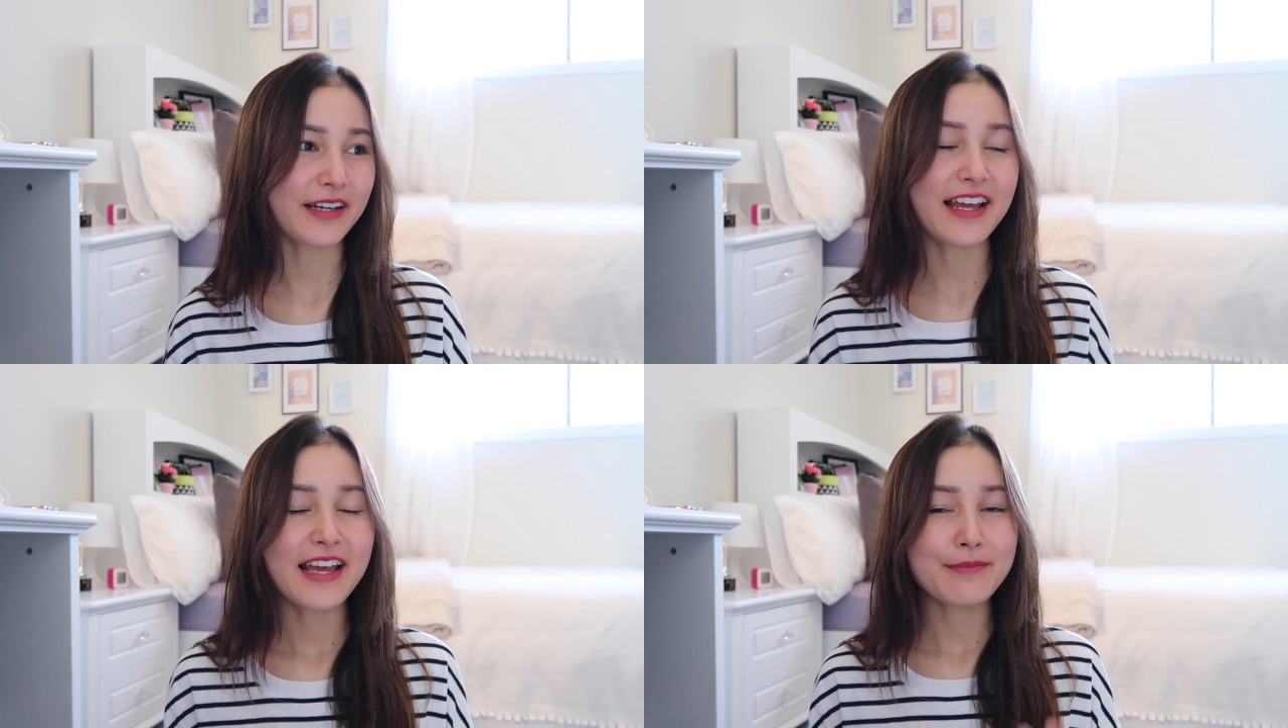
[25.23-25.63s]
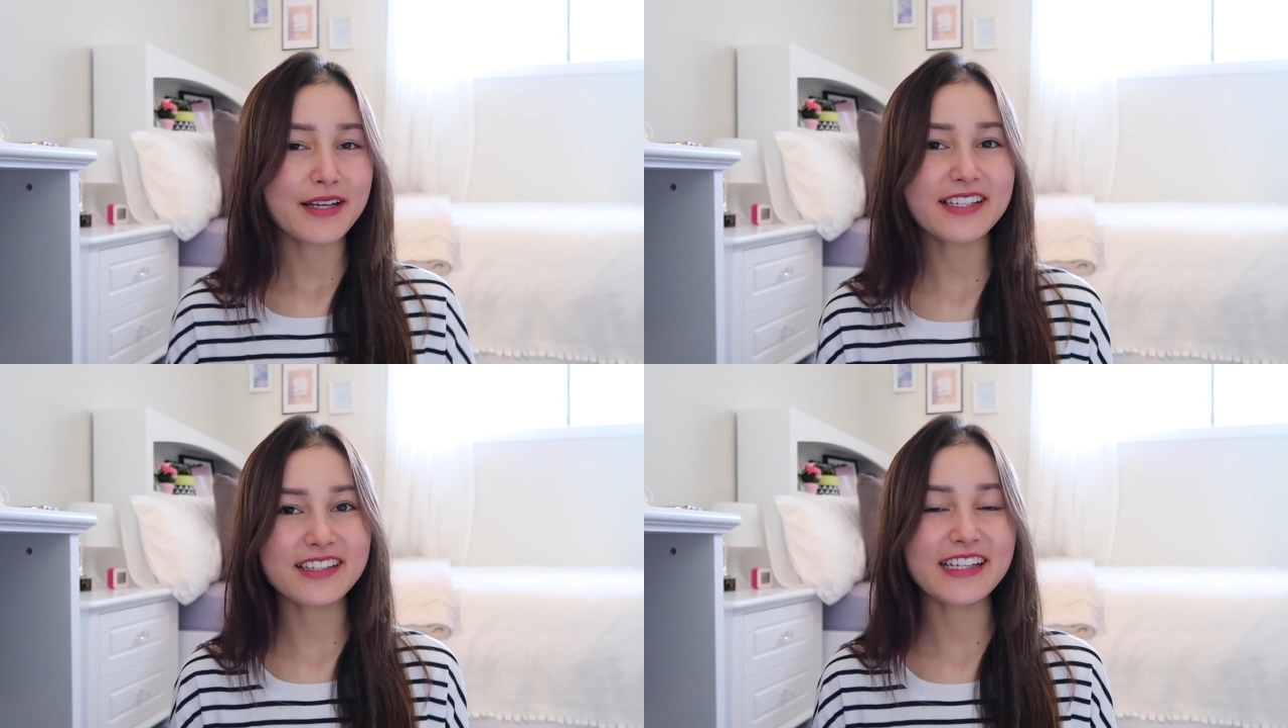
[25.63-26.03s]
but
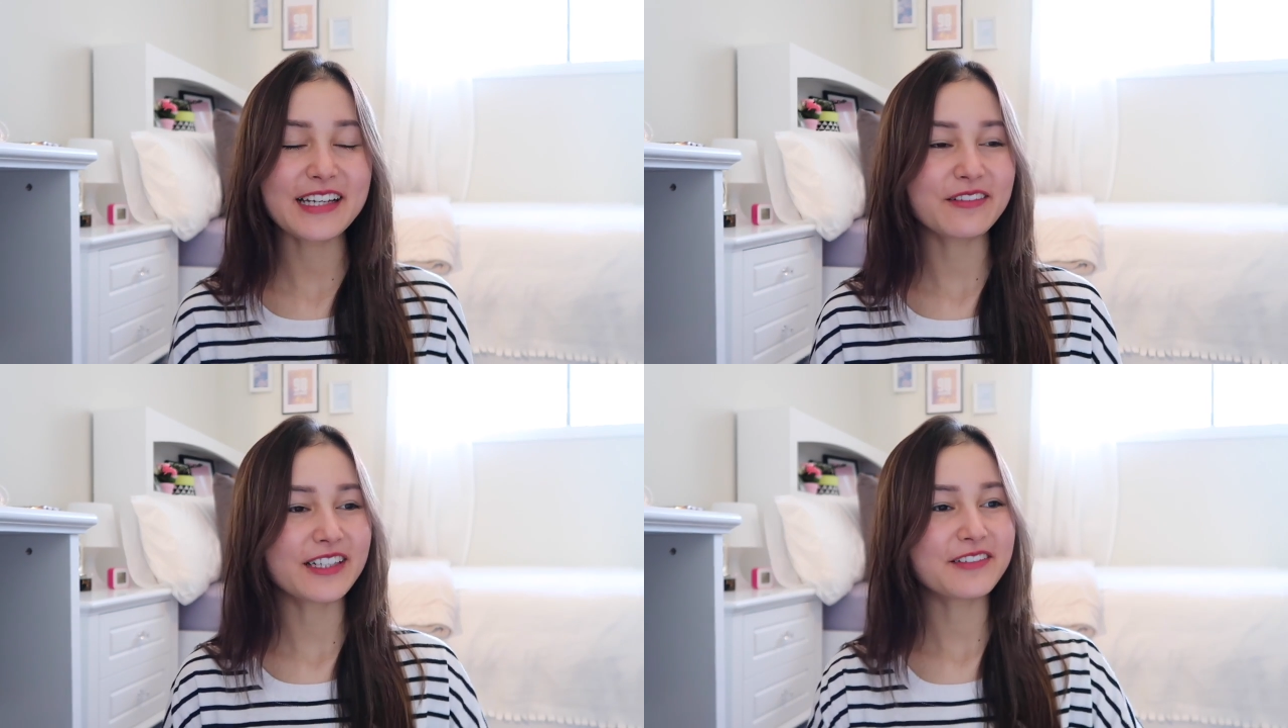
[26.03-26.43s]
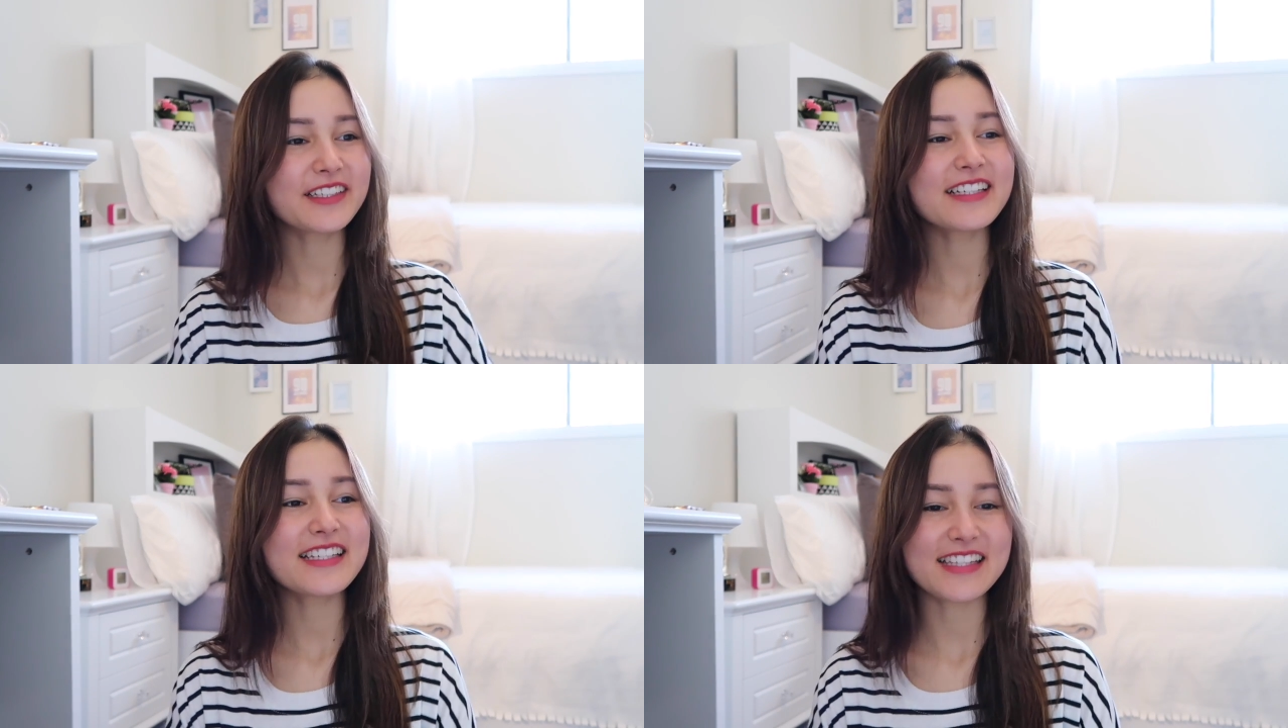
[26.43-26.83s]
basically what I
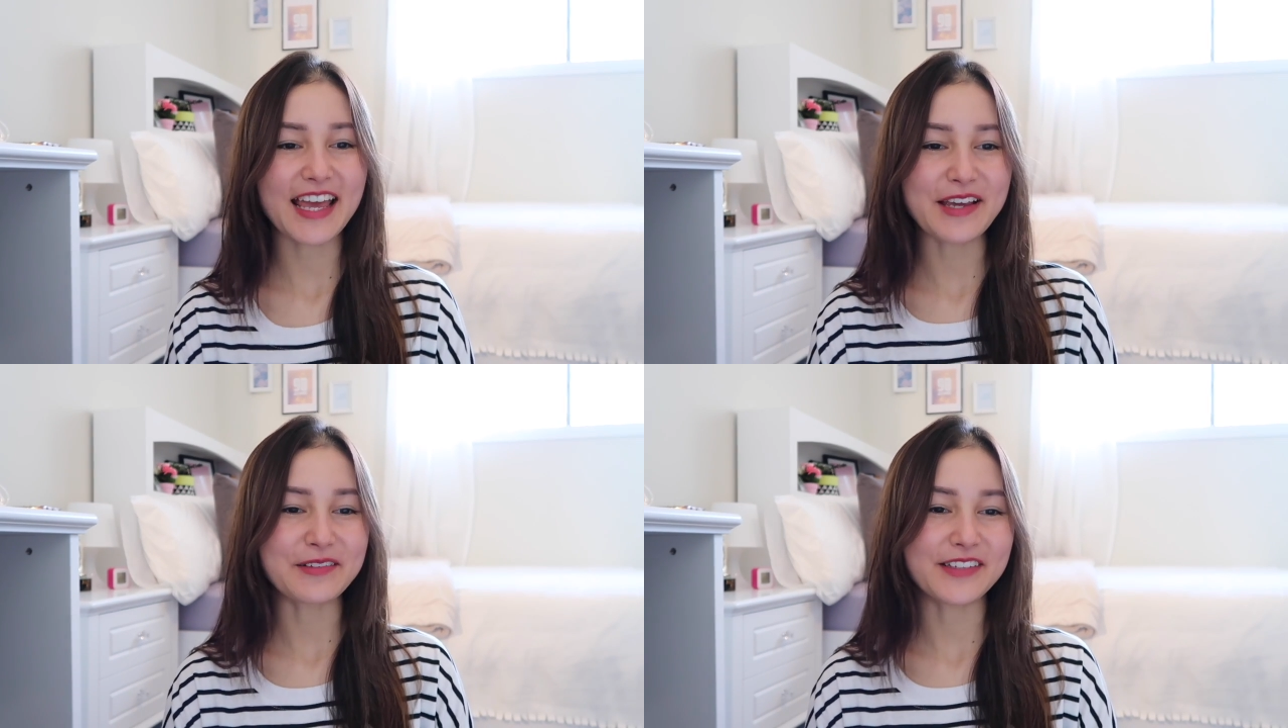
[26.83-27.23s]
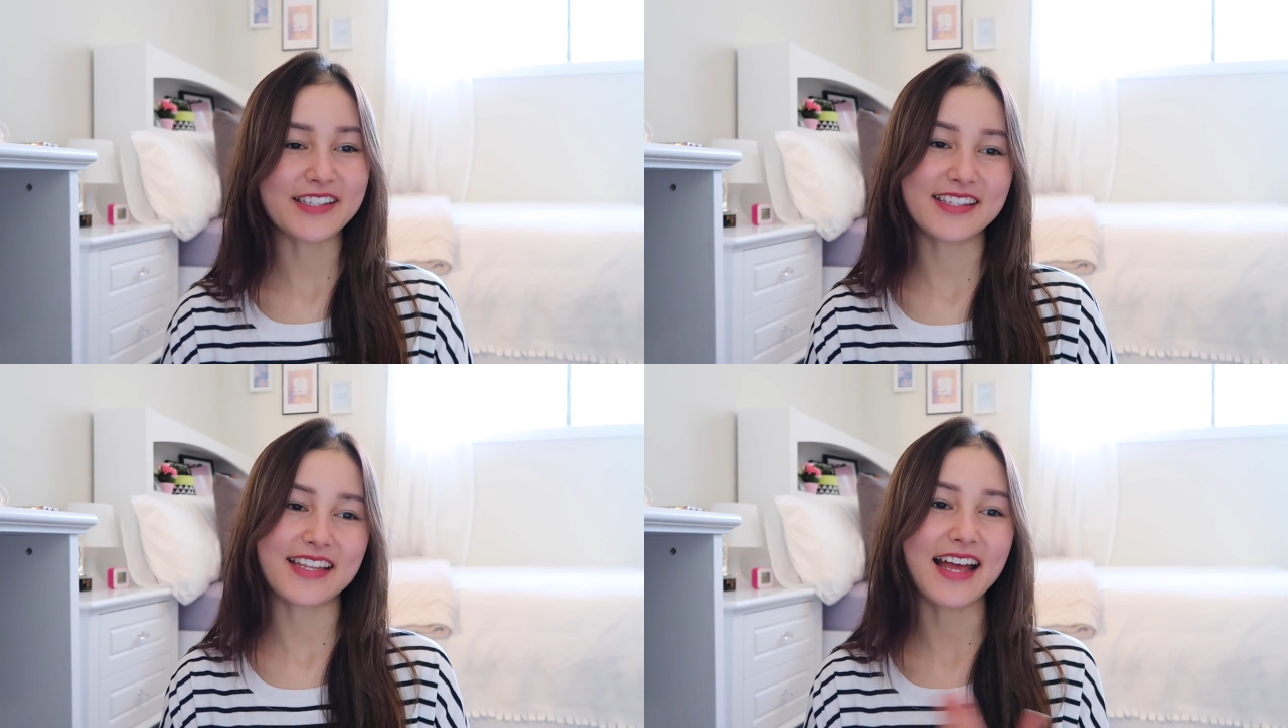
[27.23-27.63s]
wanted to say
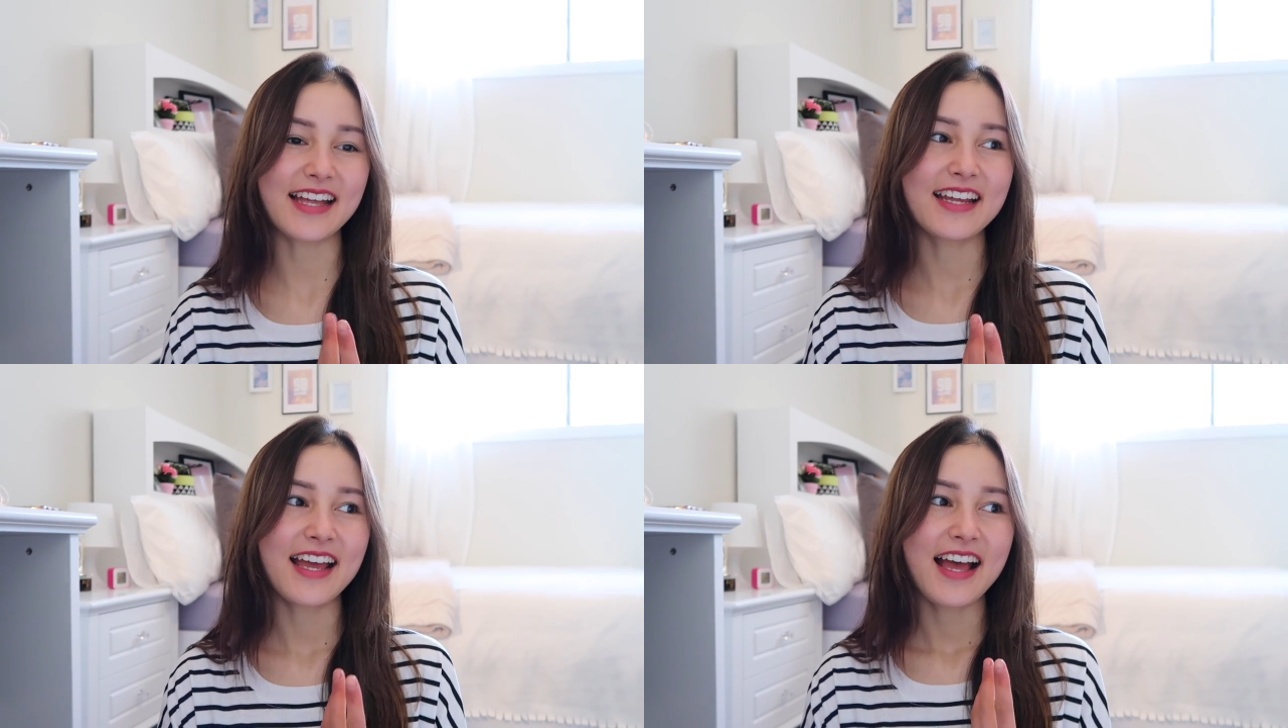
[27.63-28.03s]
was that